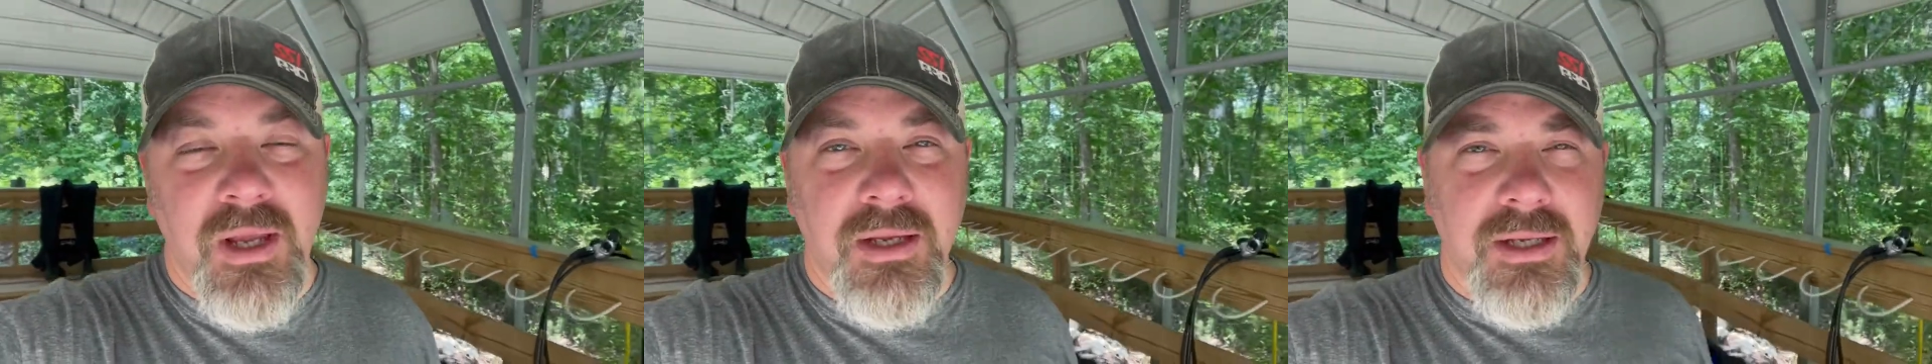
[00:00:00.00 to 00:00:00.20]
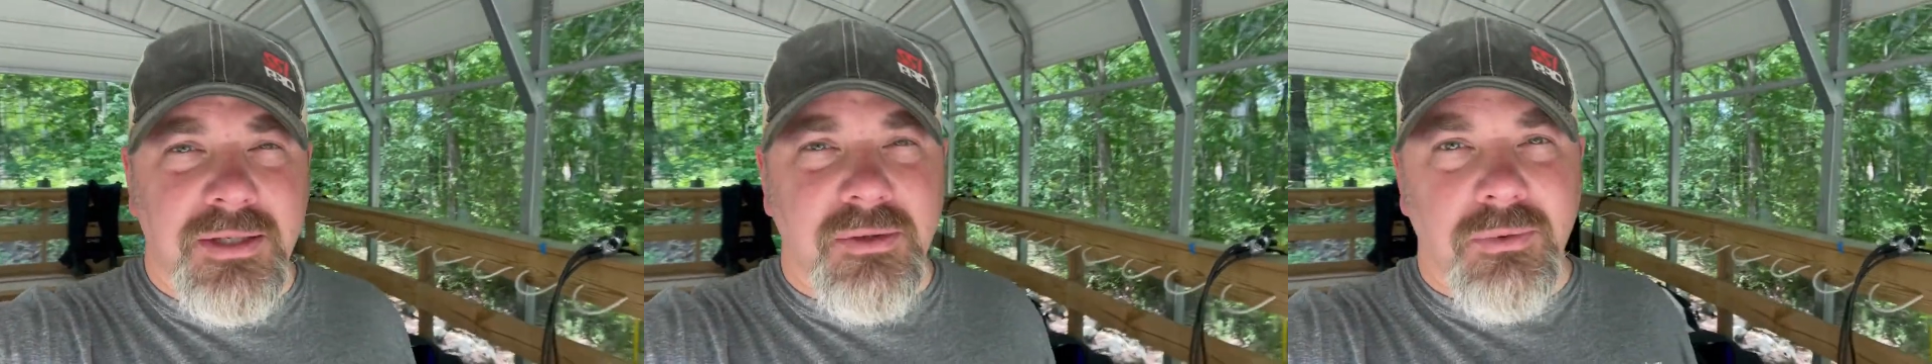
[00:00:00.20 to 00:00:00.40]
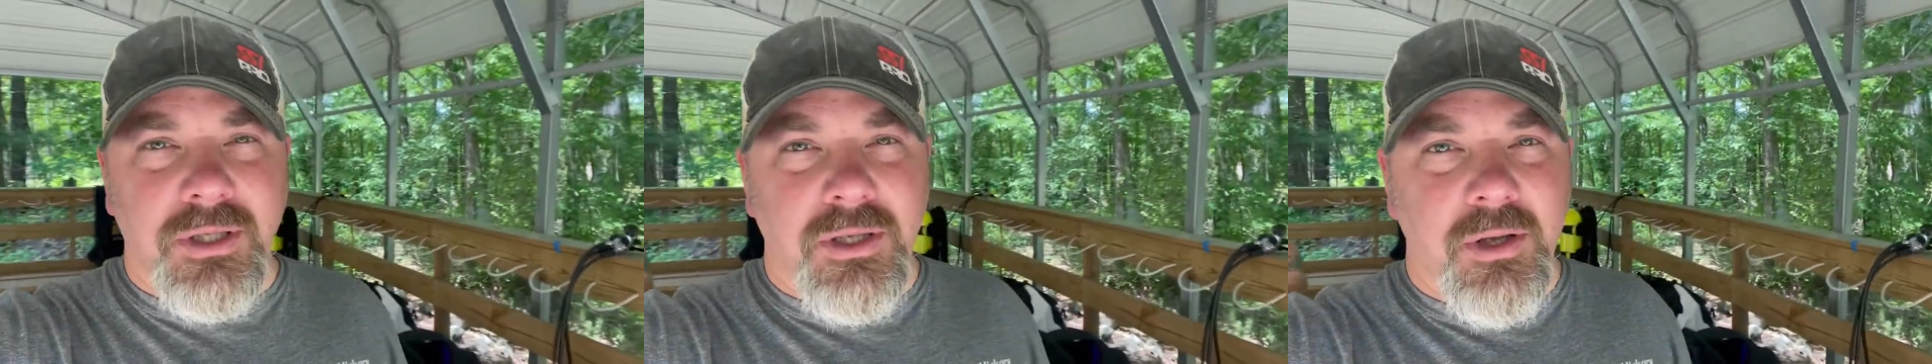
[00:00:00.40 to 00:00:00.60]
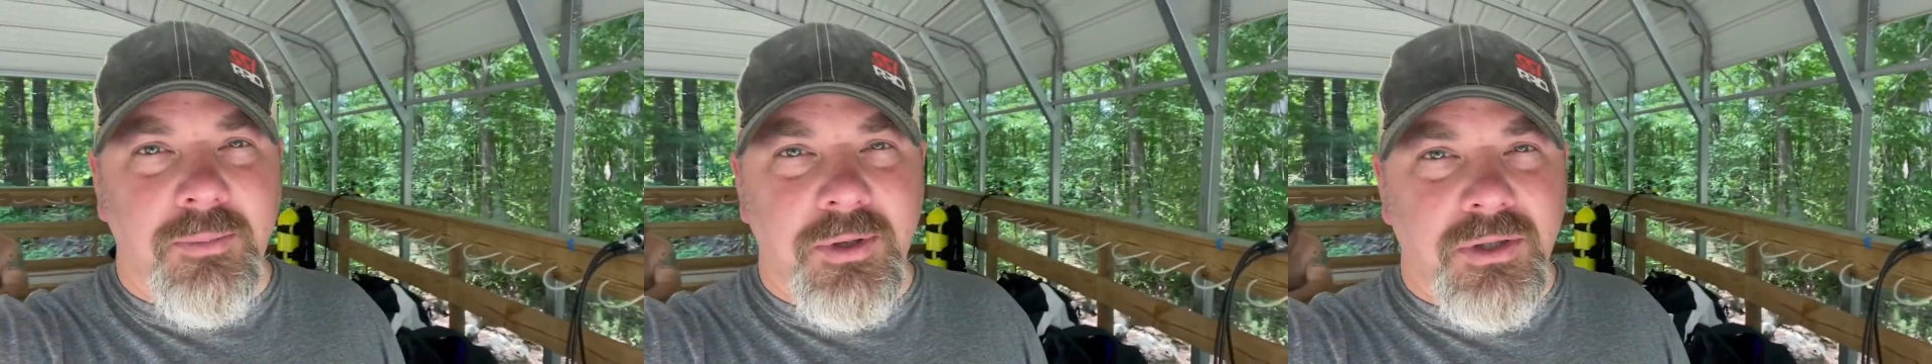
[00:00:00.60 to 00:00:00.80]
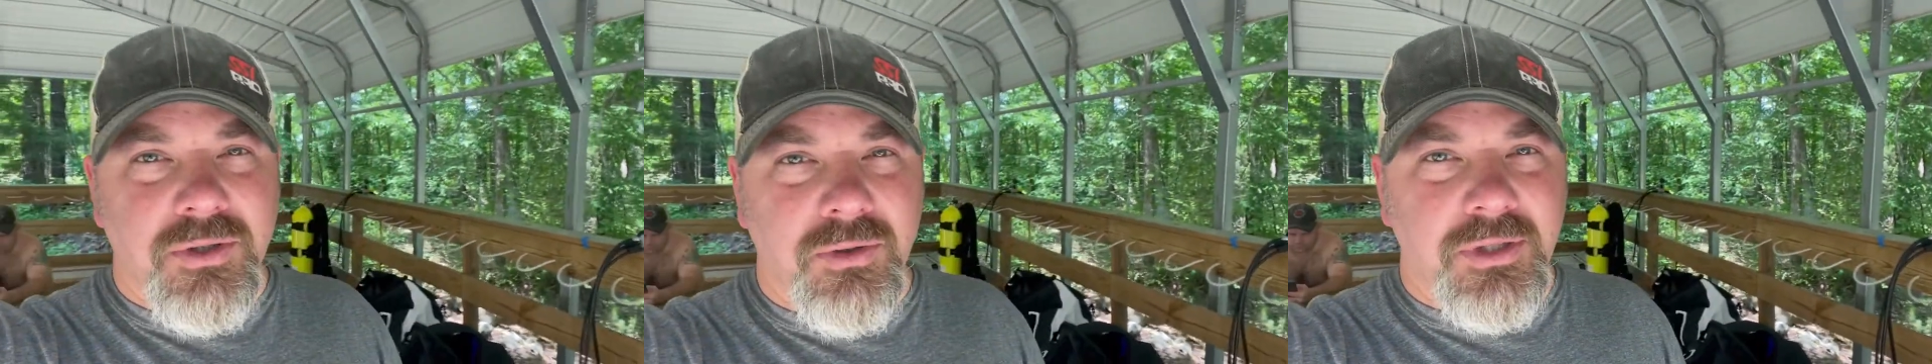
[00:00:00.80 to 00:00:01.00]
Guys, I really hope
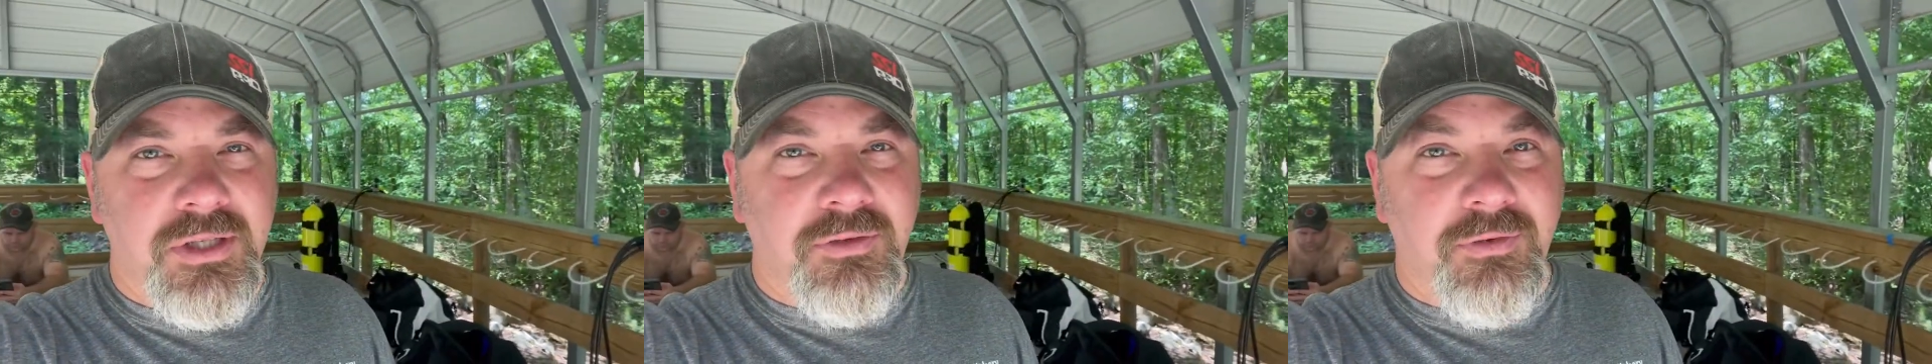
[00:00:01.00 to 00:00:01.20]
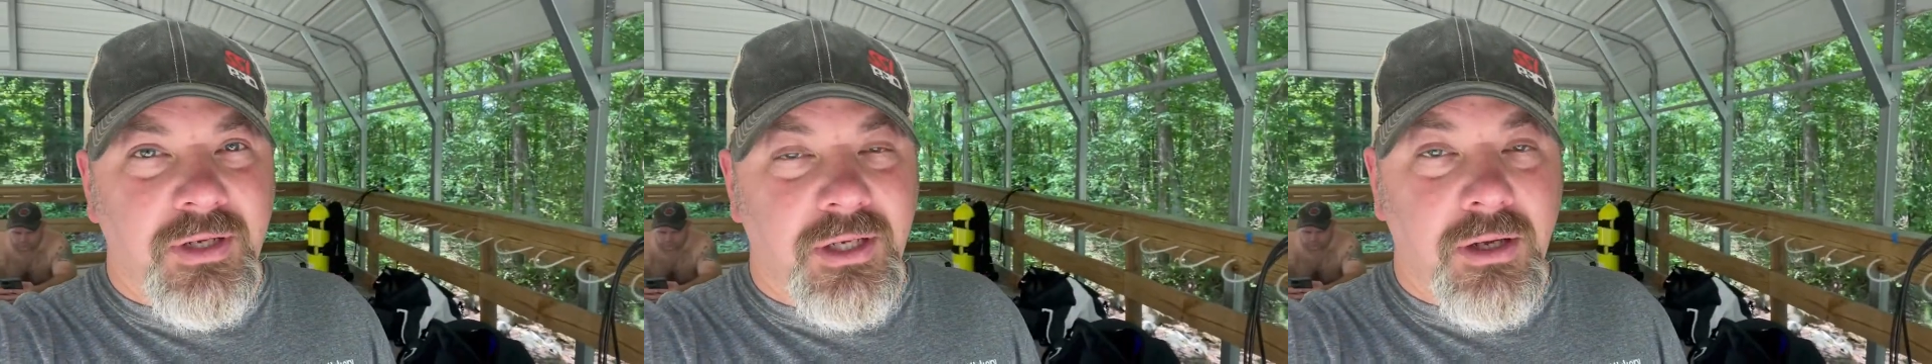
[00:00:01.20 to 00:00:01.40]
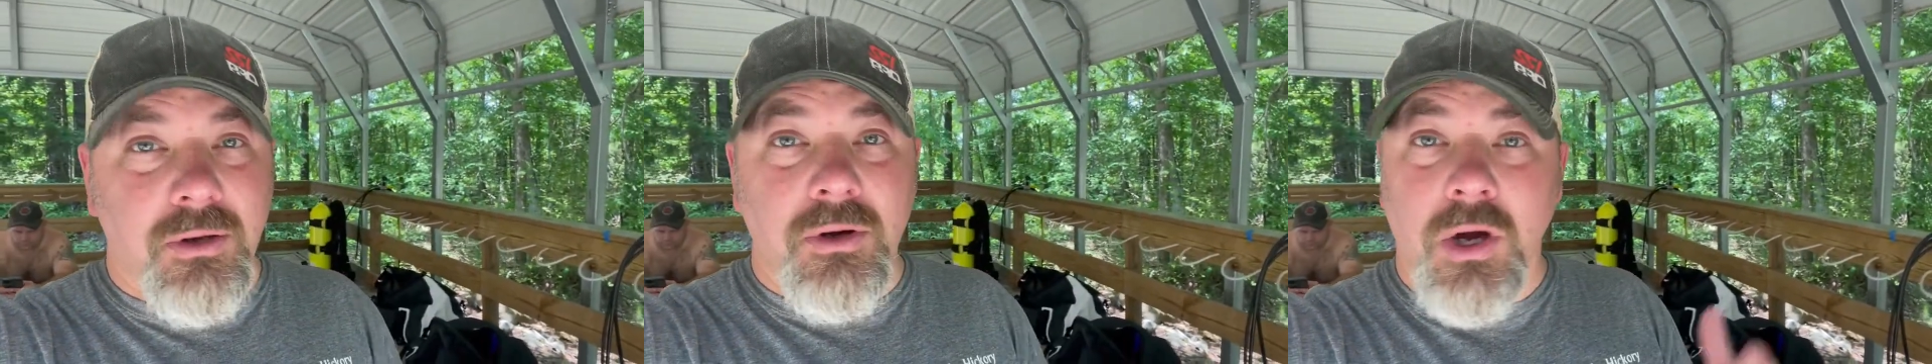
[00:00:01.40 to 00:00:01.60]
you enjoyed this video.